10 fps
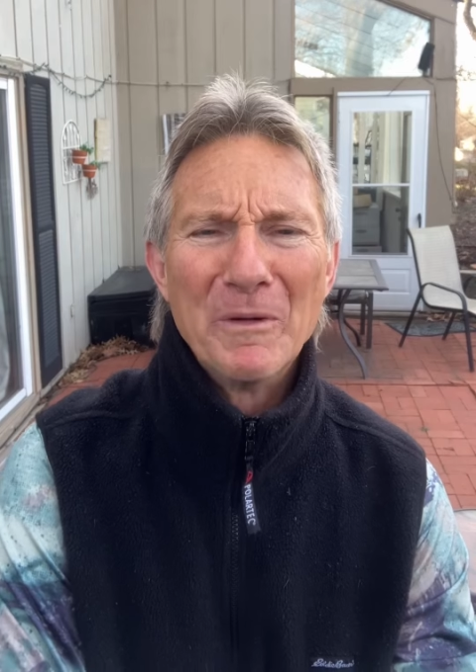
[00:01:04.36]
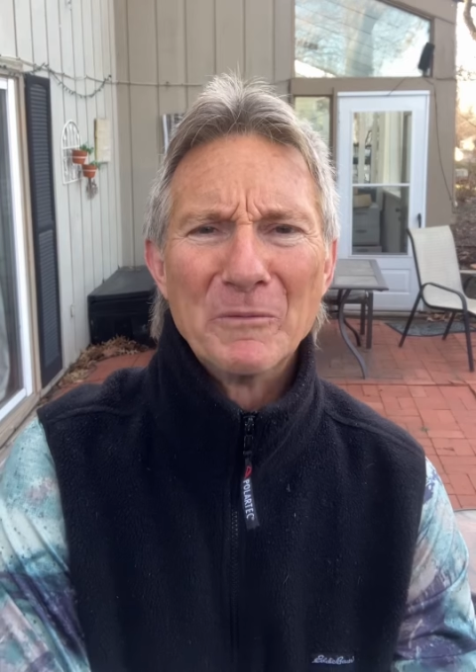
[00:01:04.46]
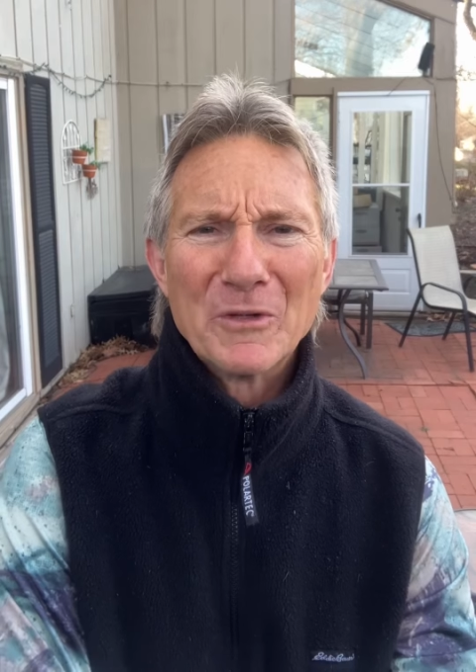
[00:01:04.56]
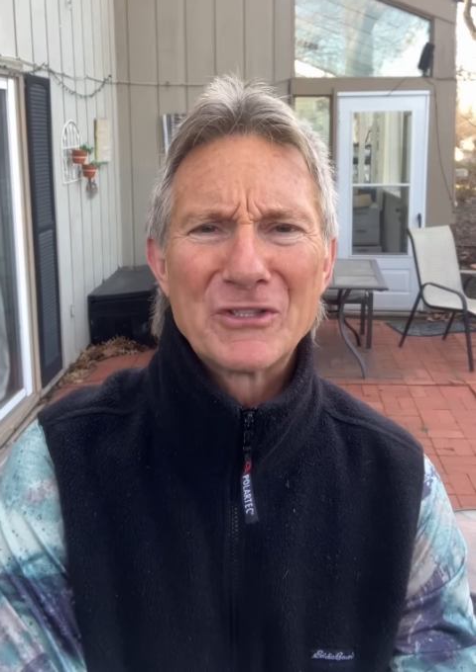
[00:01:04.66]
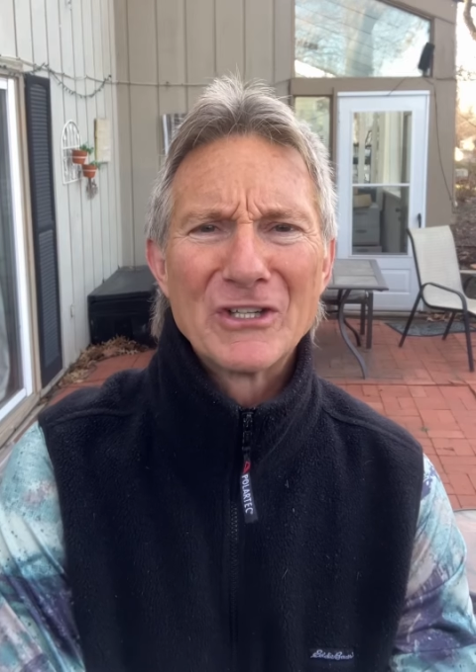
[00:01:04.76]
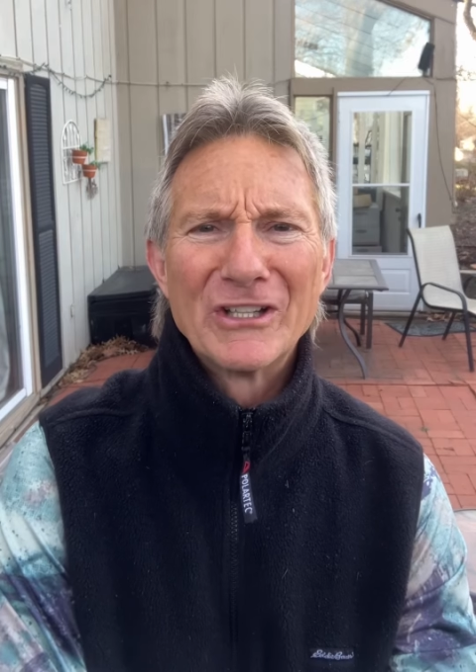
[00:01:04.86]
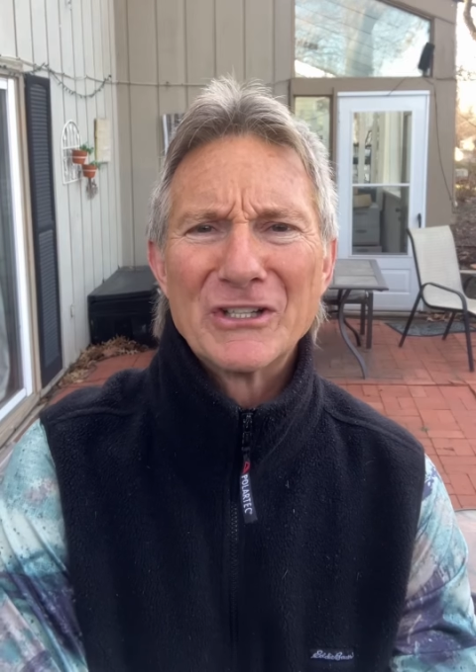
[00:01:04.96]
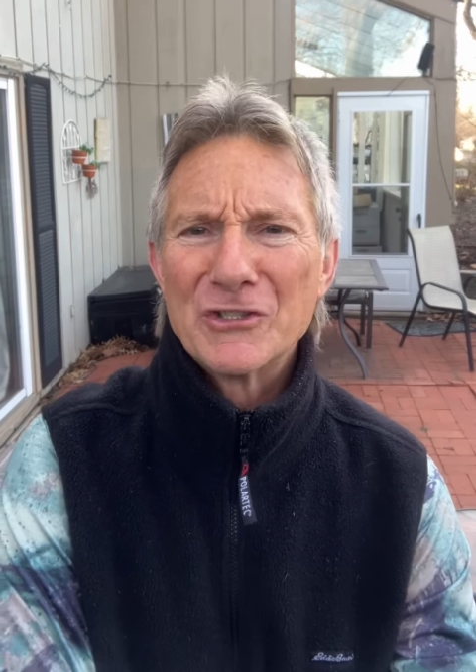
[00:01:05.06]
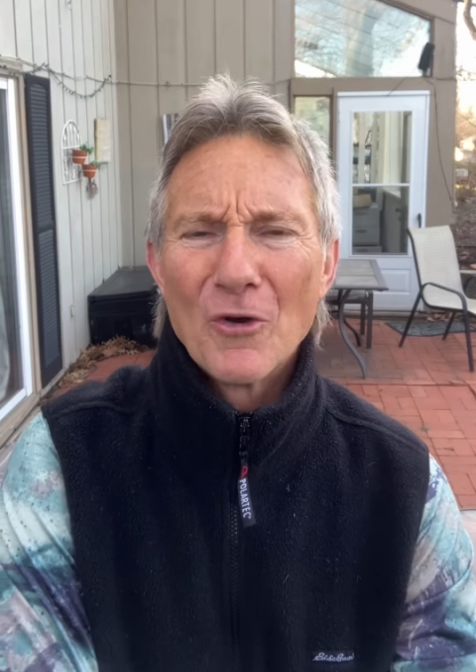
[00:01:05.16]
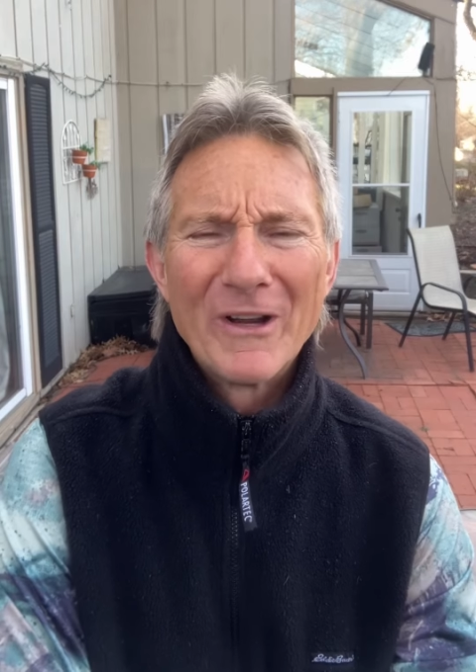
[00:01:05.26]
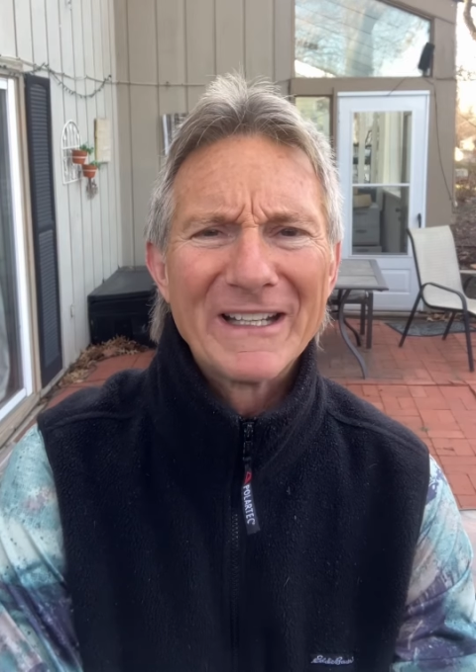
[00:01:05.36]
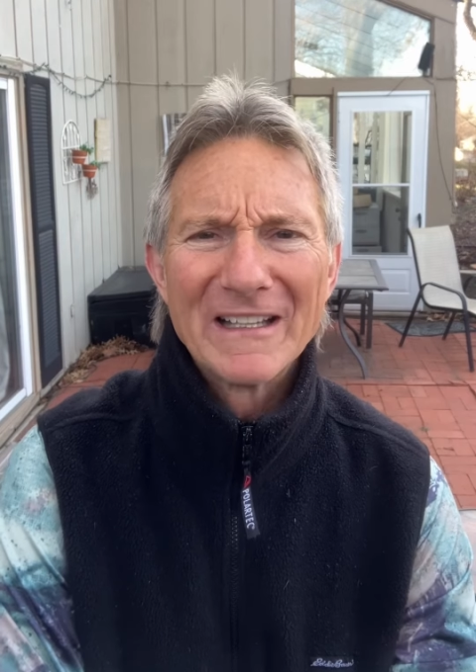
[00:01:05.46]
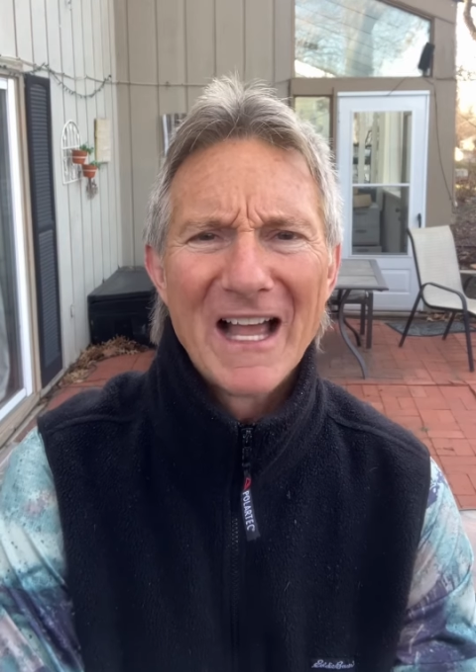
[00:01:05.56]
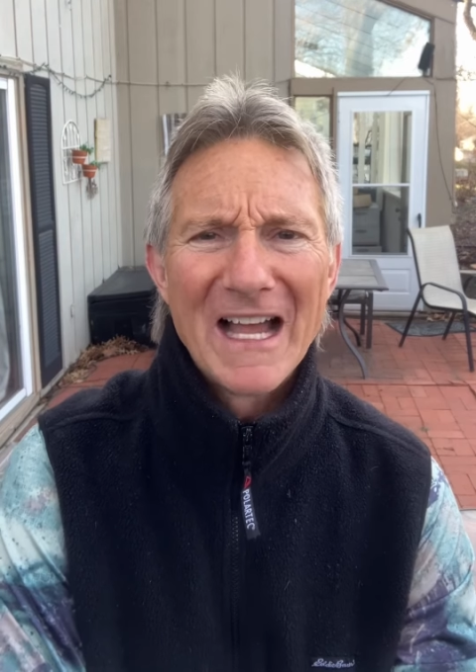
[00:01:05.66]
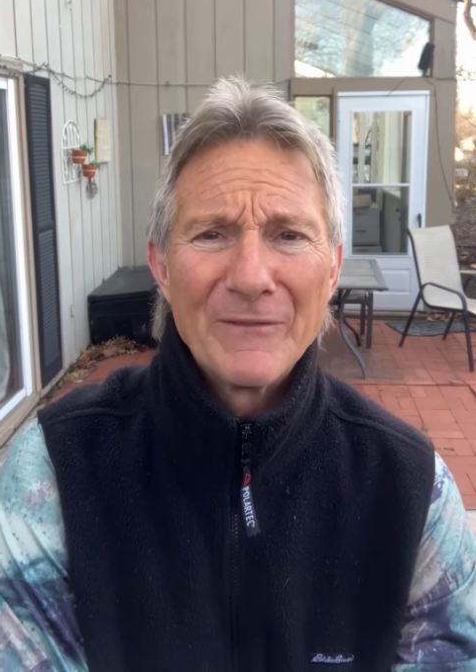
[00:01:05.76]
and was still enjoying
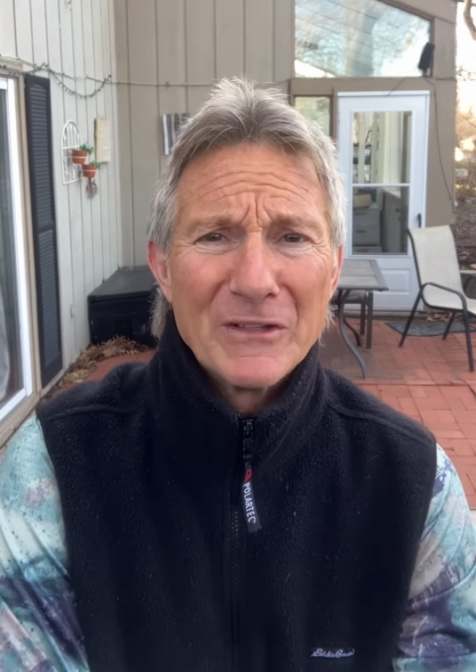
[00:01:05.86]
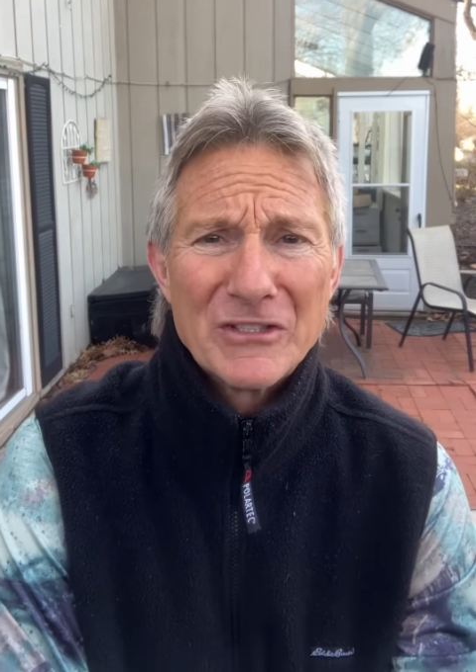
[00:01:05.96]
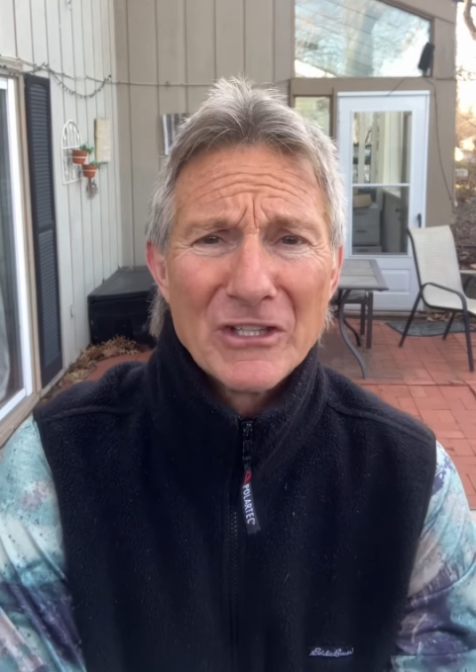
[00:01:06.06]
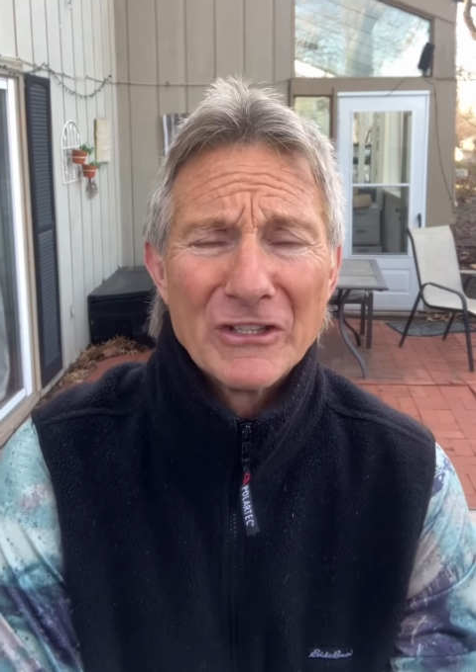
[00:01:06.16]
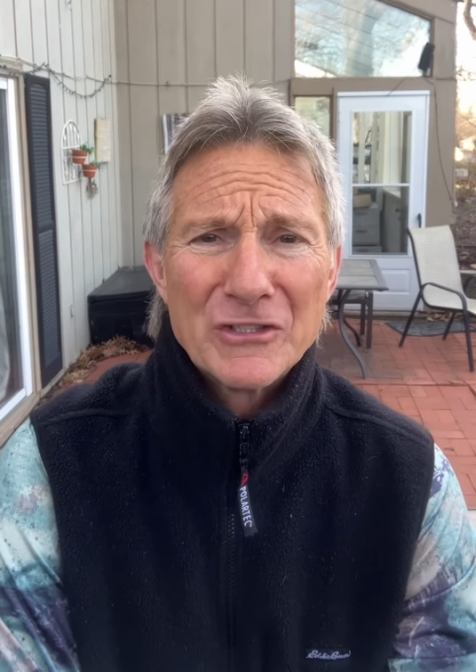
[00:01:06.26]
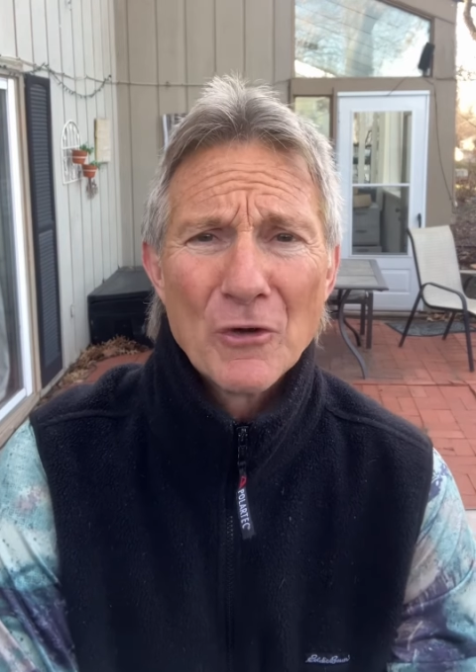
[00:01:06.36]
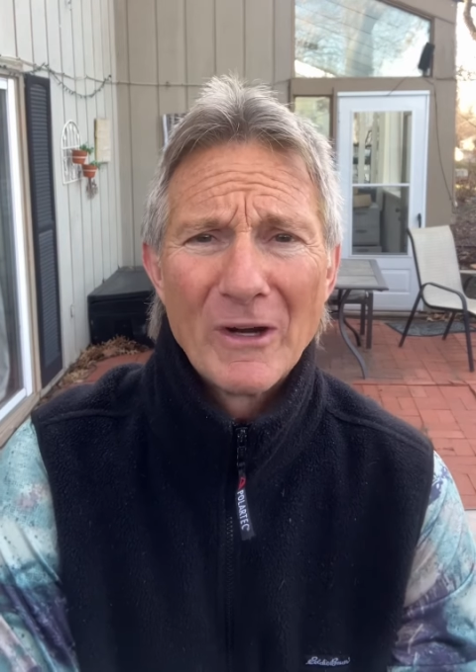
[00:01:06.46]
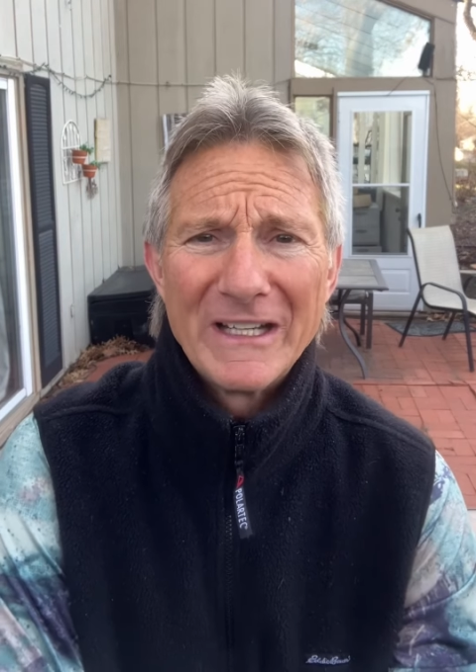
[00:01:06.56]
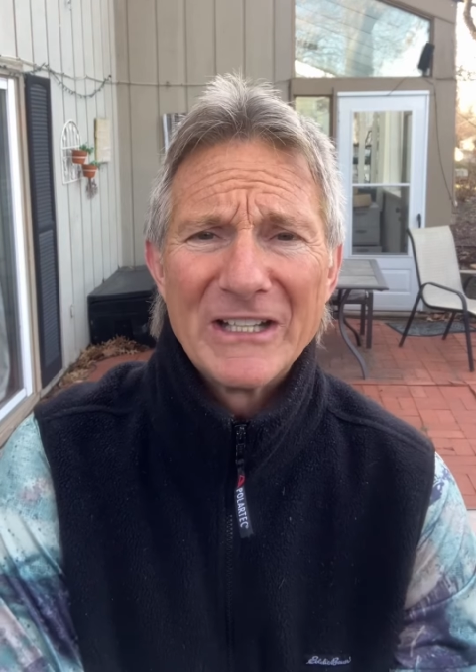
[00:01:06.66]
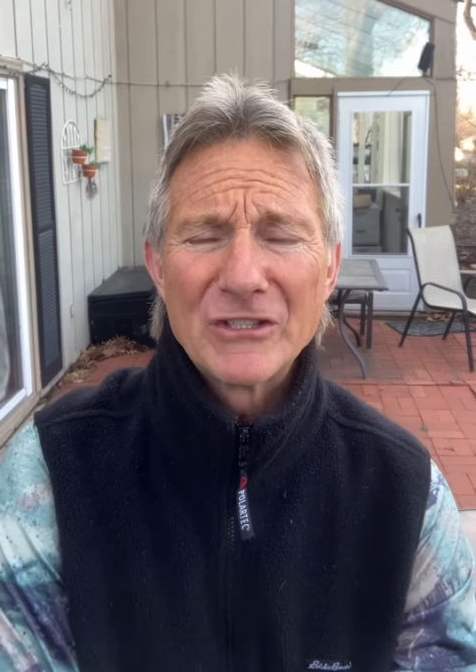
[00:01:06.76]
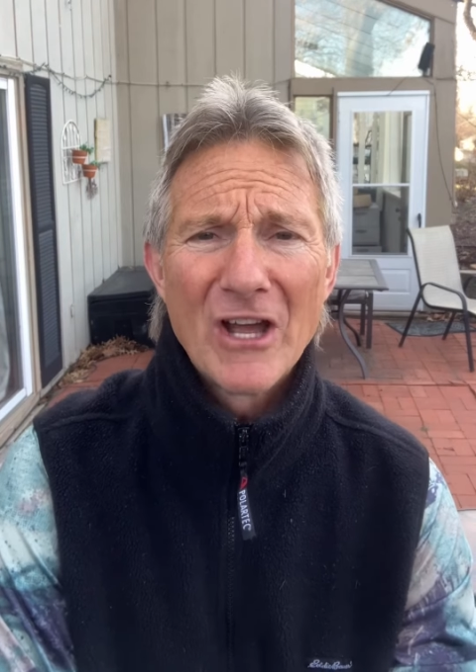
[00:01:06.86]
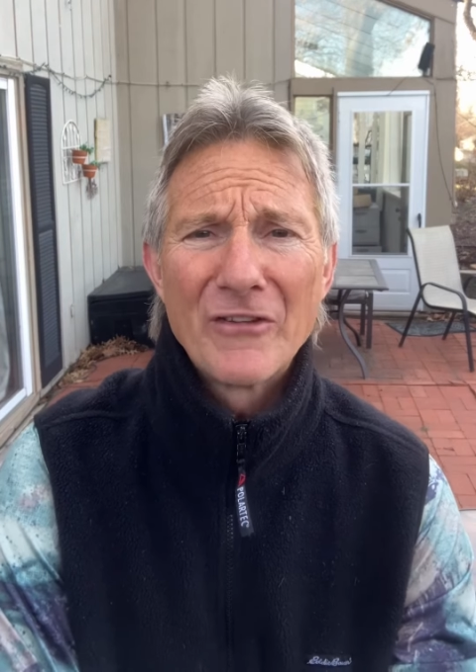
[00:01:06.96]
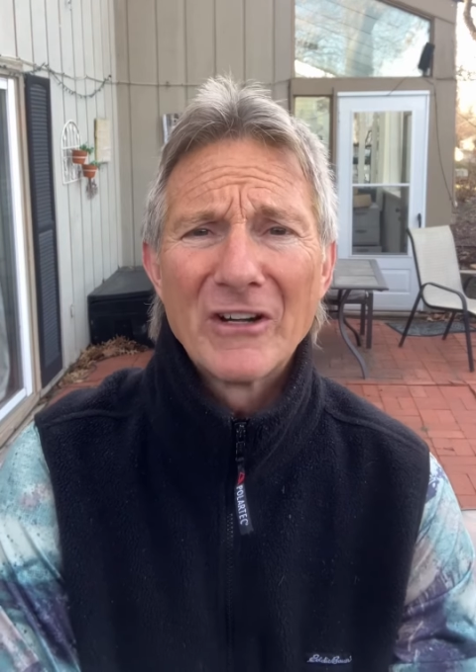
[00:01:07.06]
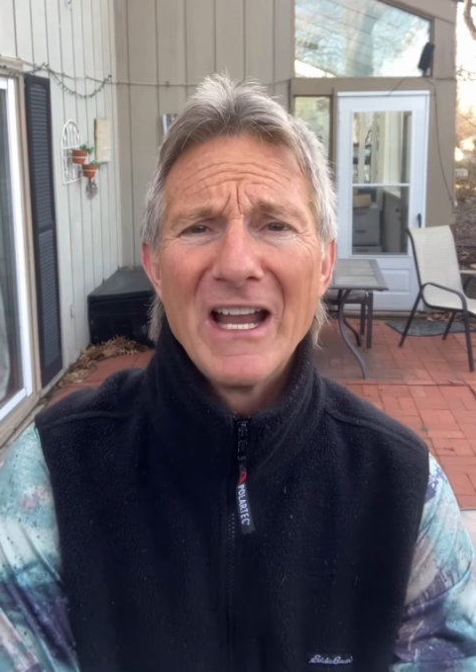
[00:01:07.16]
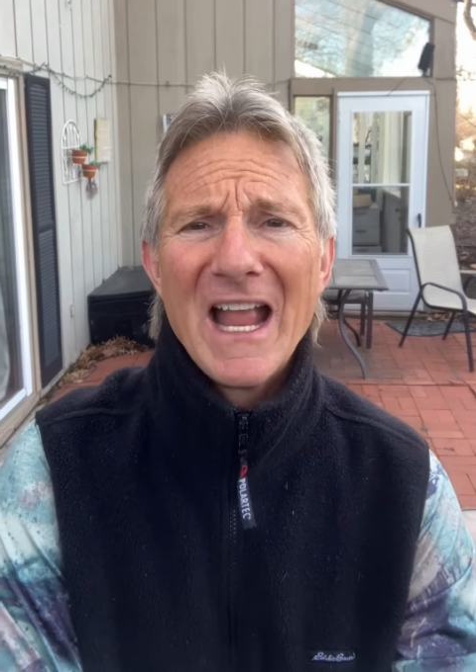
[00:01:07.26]
life and still enjoying each other